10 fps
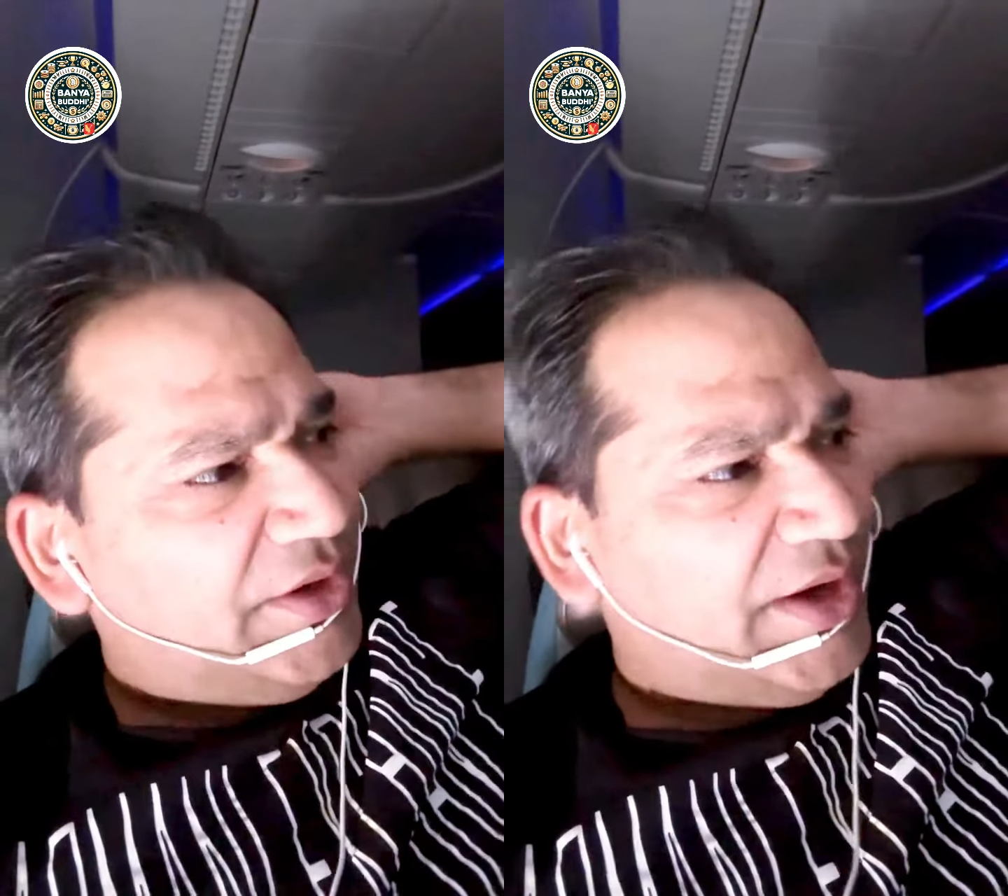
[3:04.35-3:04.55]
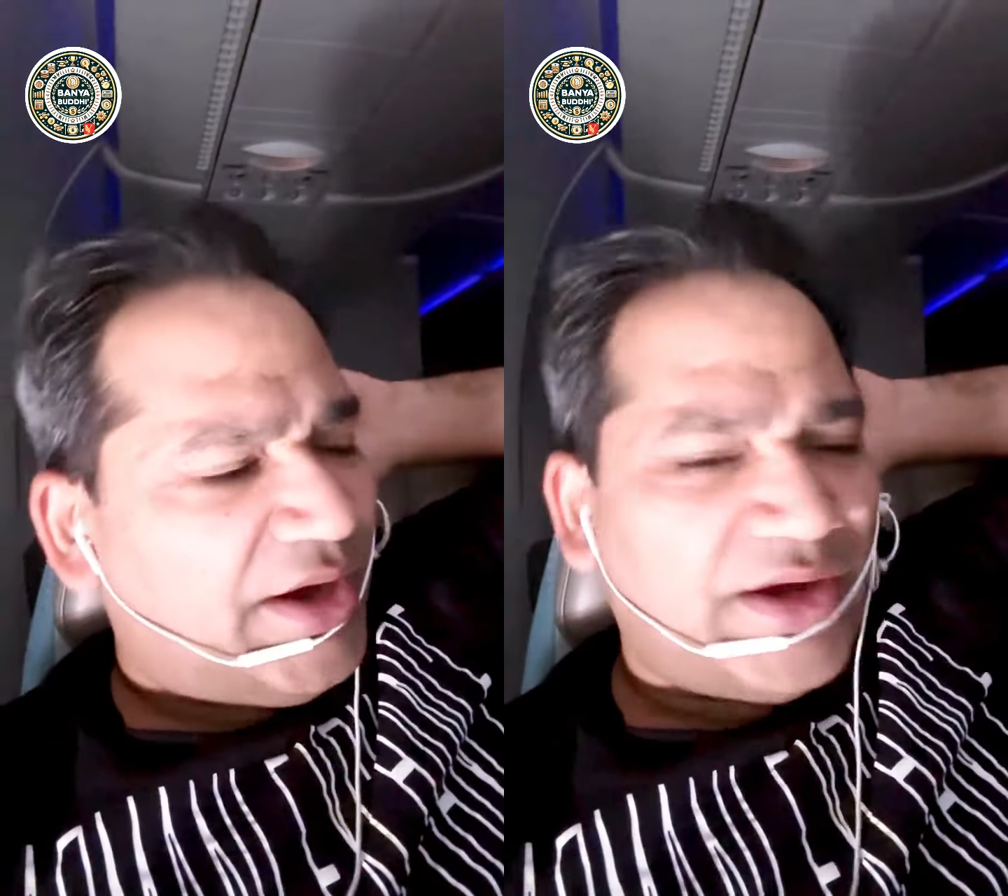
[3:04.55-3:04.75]

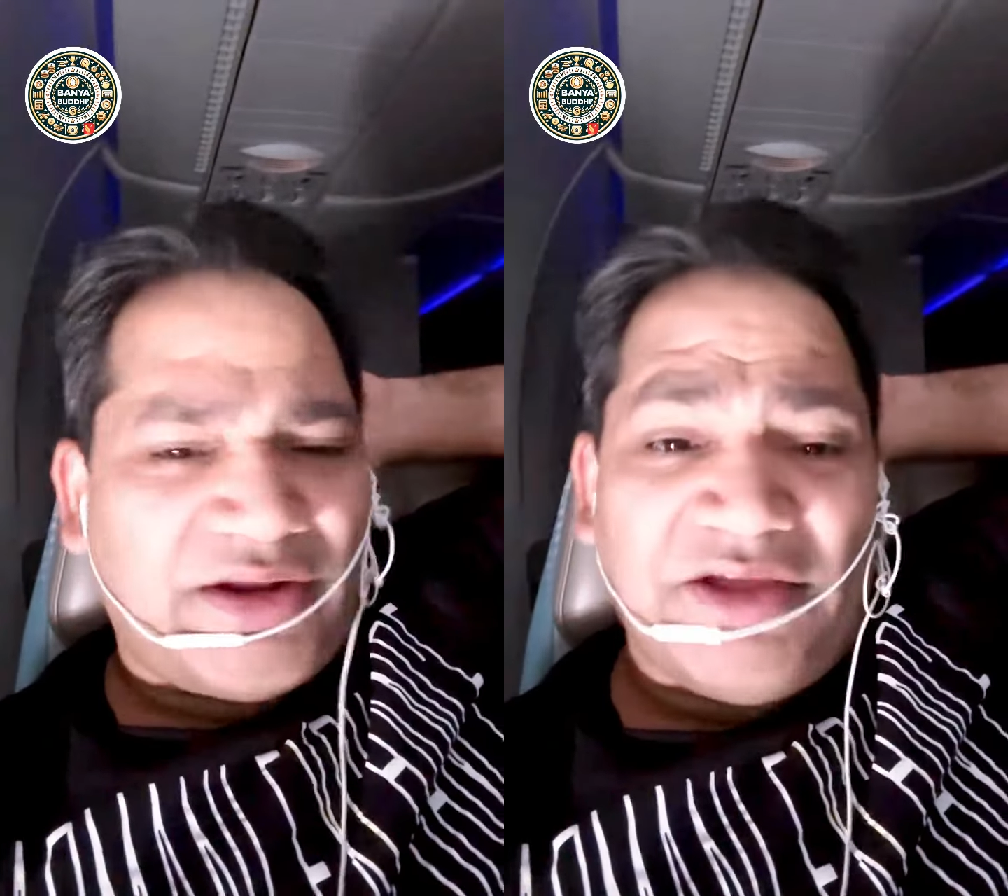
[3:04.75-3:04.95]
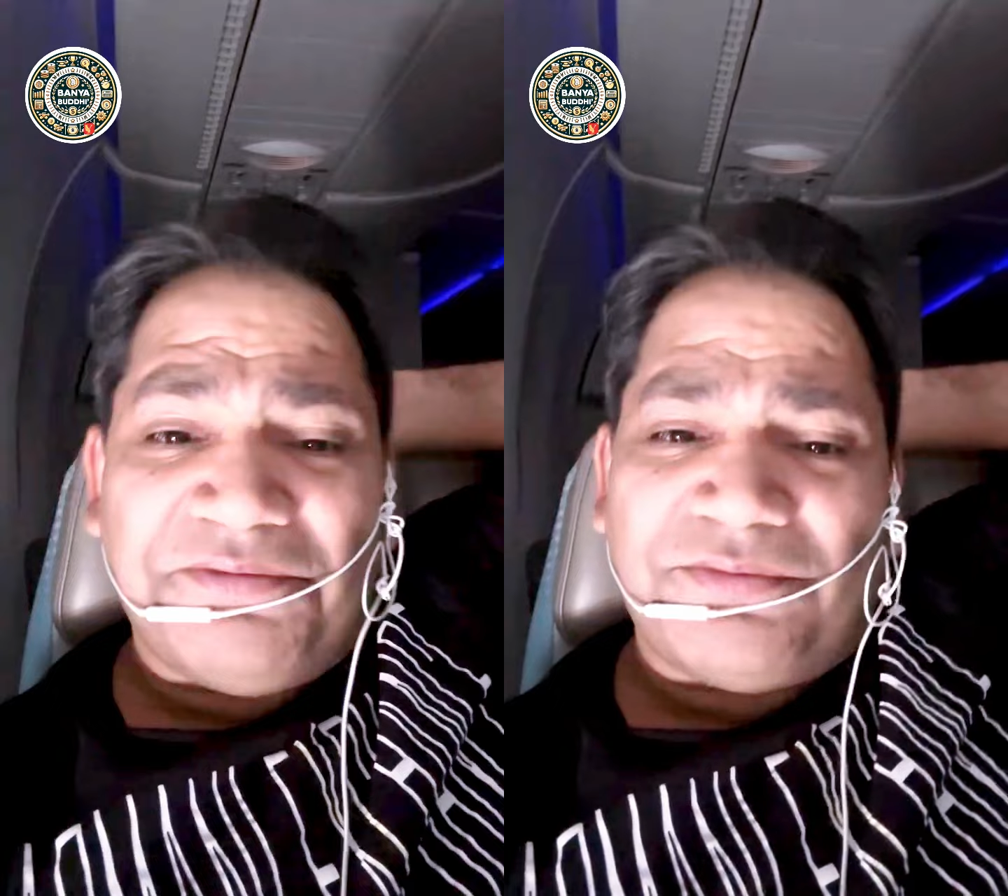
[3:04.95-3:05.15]
And
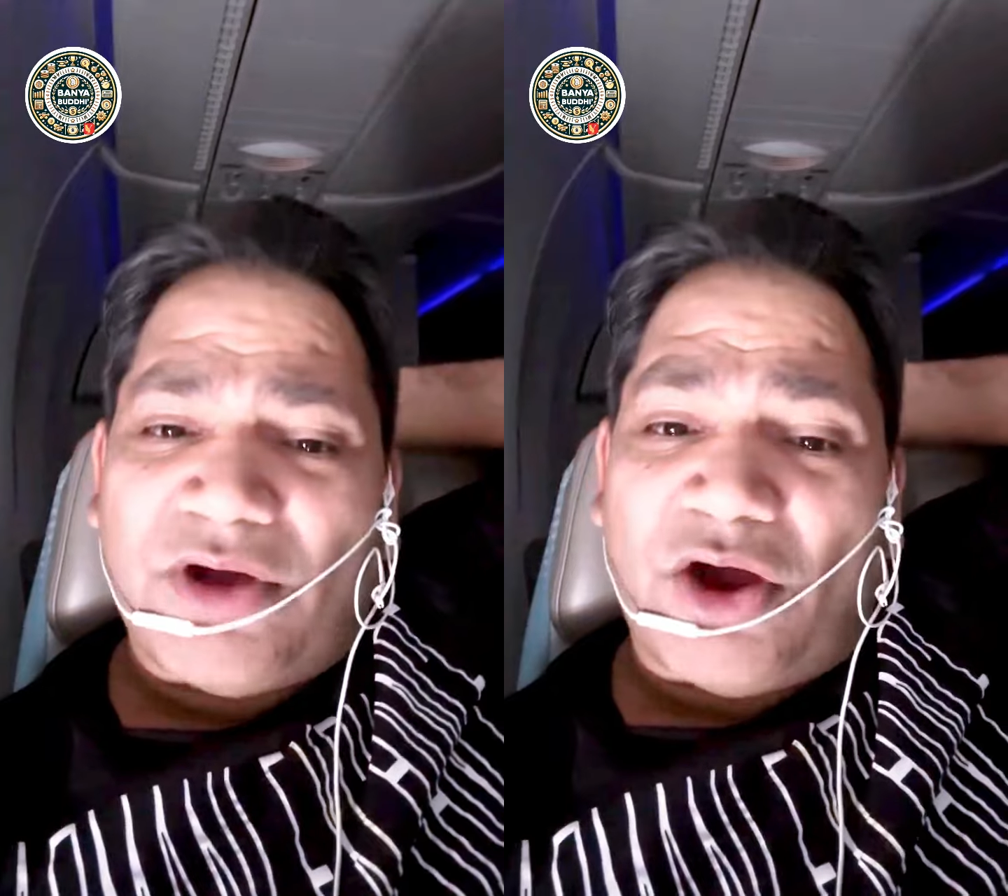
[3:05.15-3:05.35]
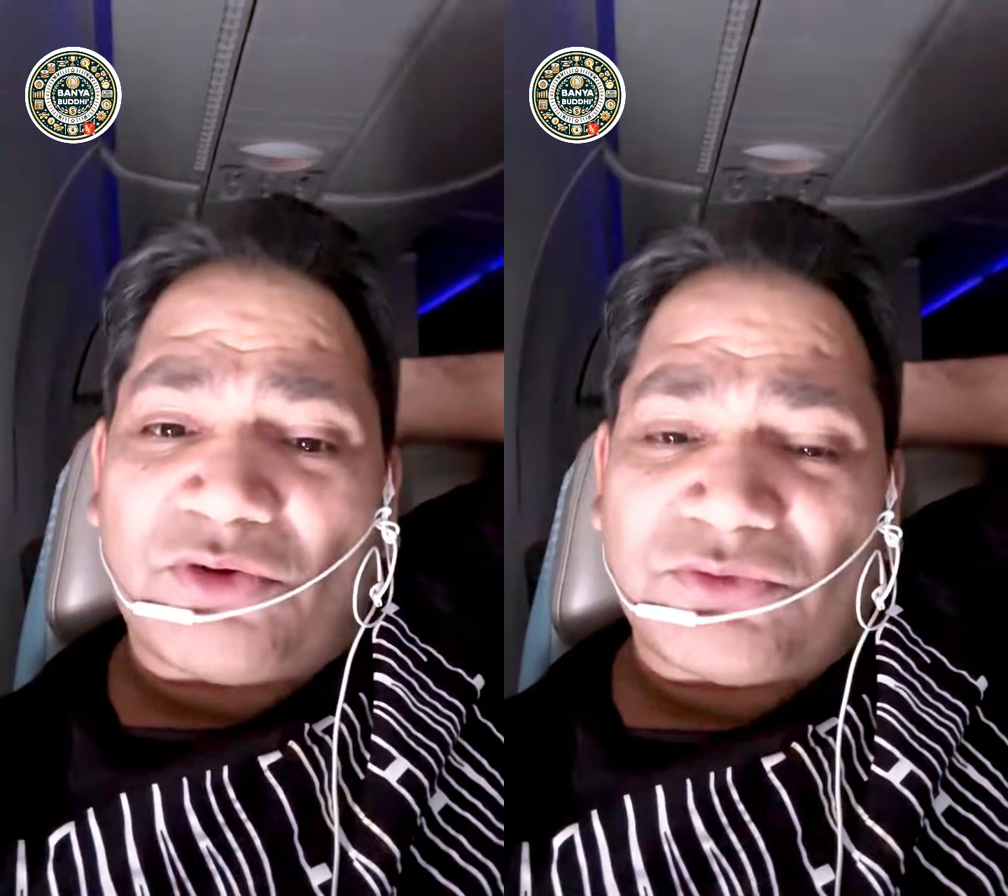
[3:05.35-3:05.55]
if
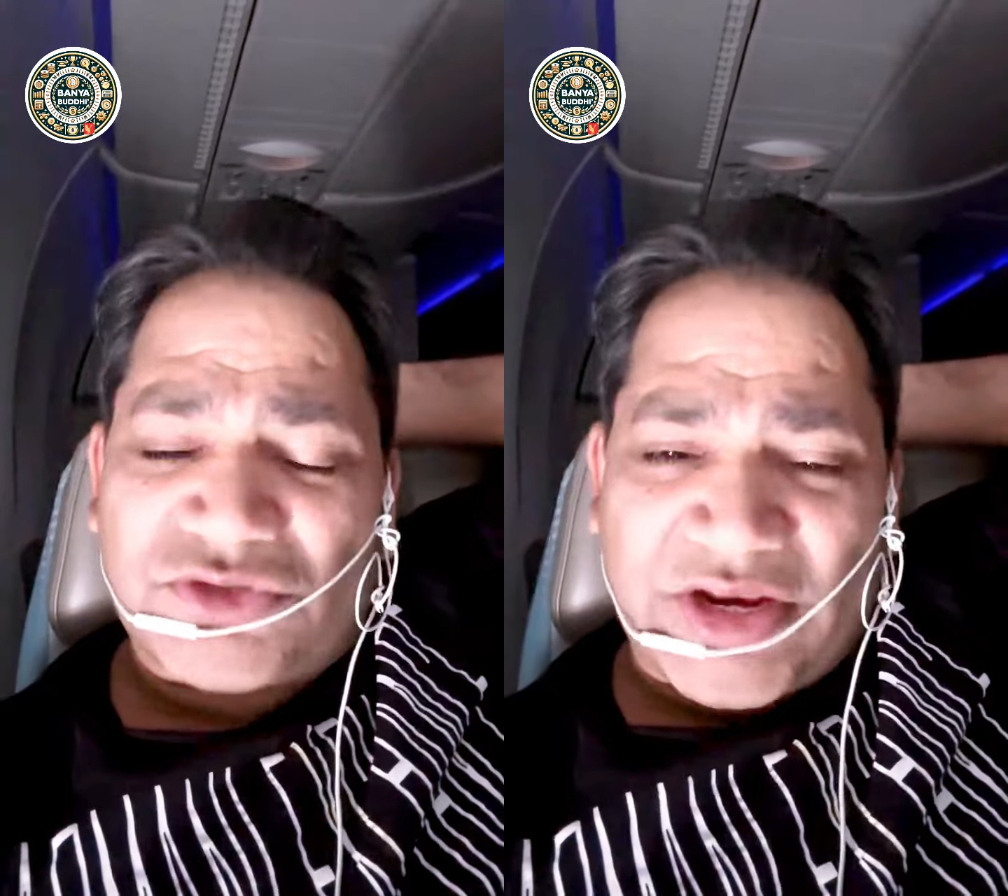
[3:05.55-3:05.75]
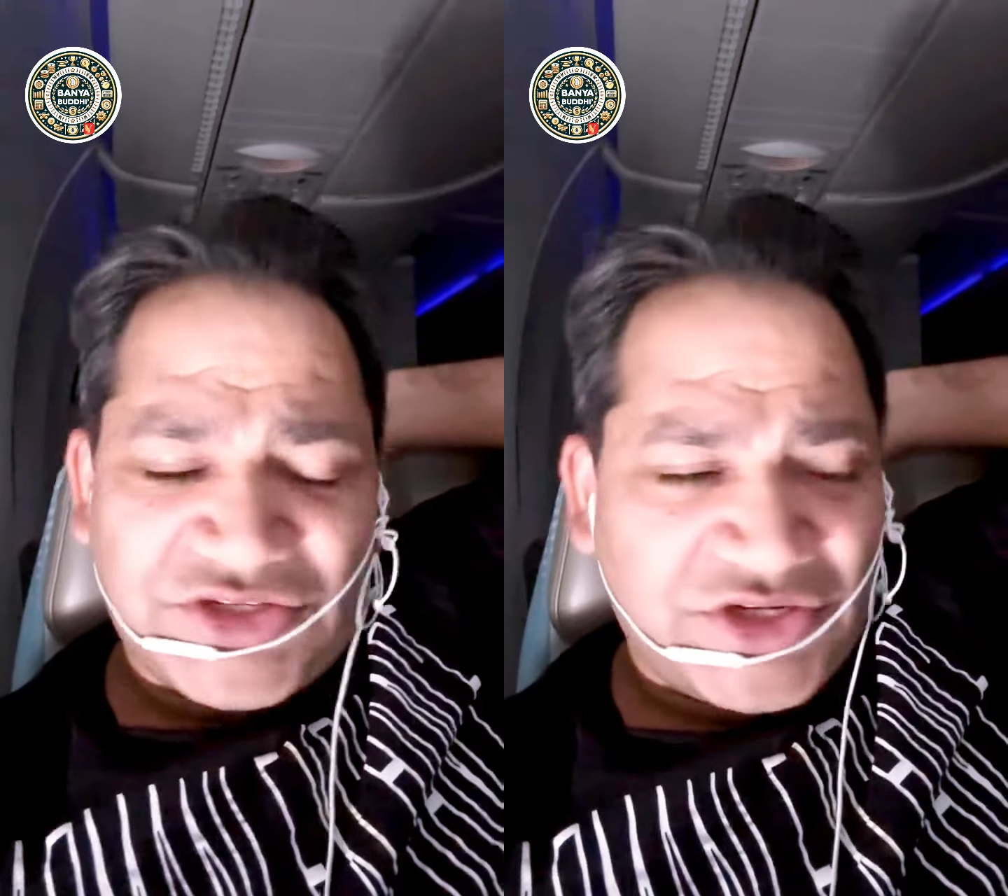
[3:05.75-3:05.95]
out of those
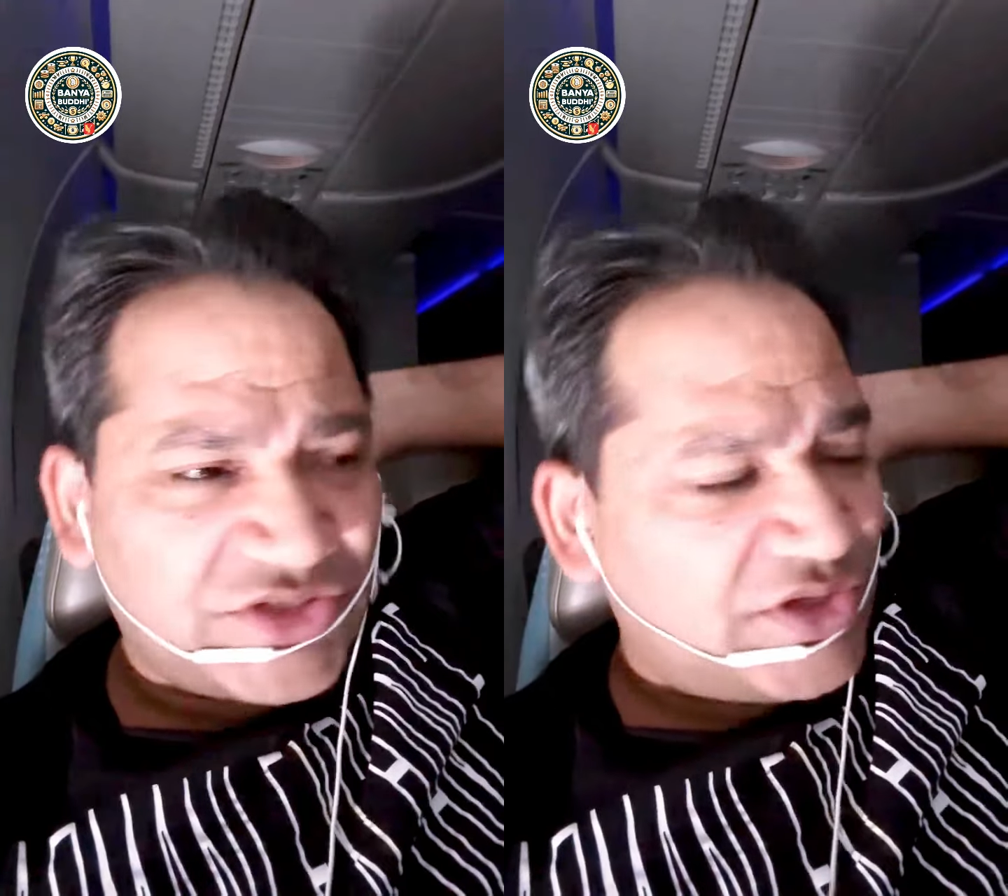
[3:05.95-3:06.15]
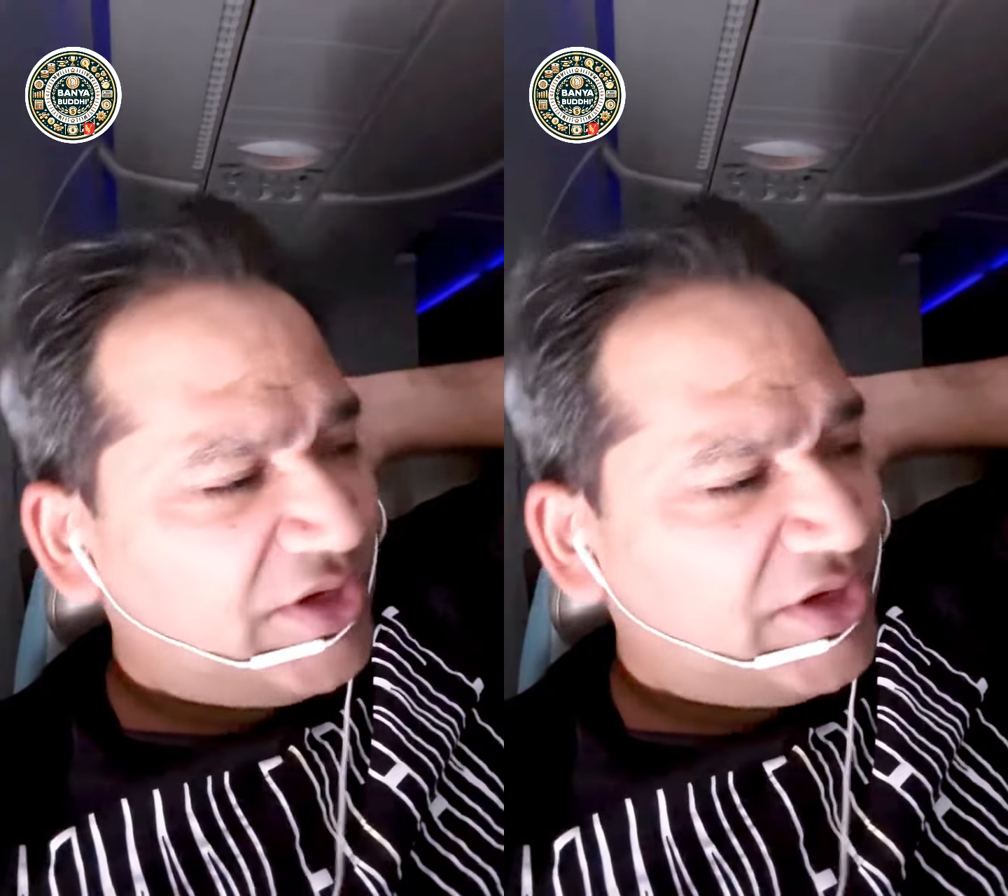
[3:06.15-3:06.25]
10 shares,